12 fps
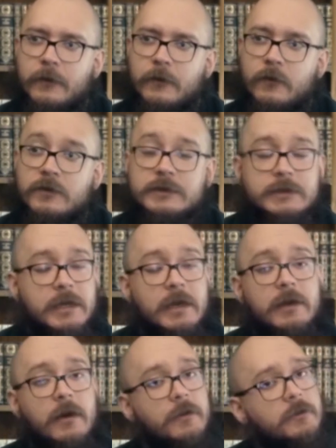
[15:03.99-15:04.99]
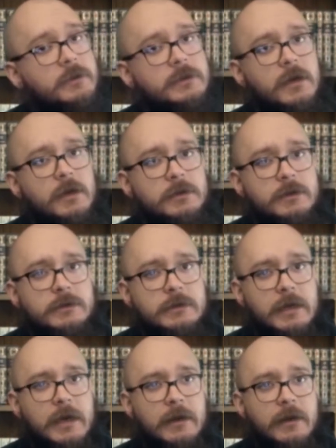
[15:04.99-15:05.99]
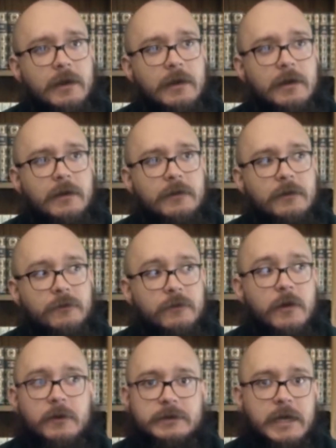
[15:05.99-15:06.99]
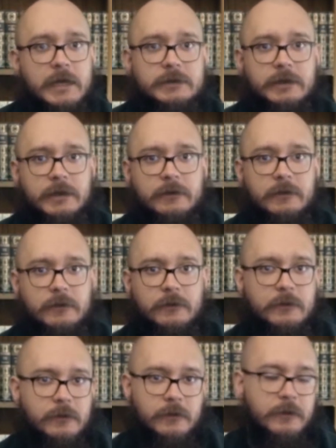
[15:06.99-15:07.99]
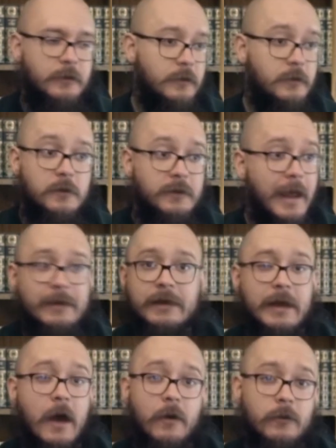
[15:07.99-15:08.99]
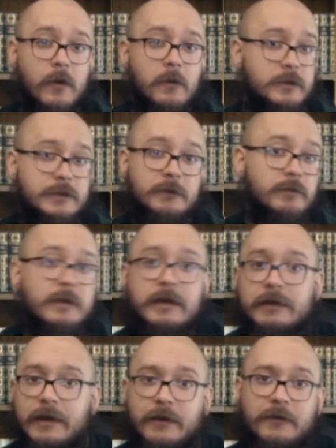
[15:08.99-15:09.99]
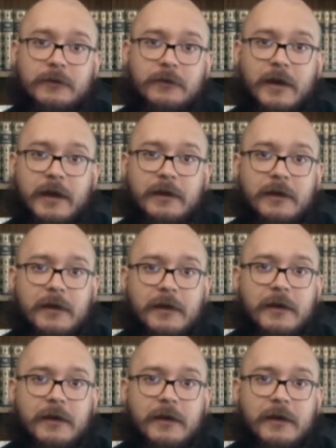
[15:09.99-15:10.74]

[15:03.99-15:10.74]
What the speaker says: We'll see in other massages that the flow is actually, you take that out almost completely, right?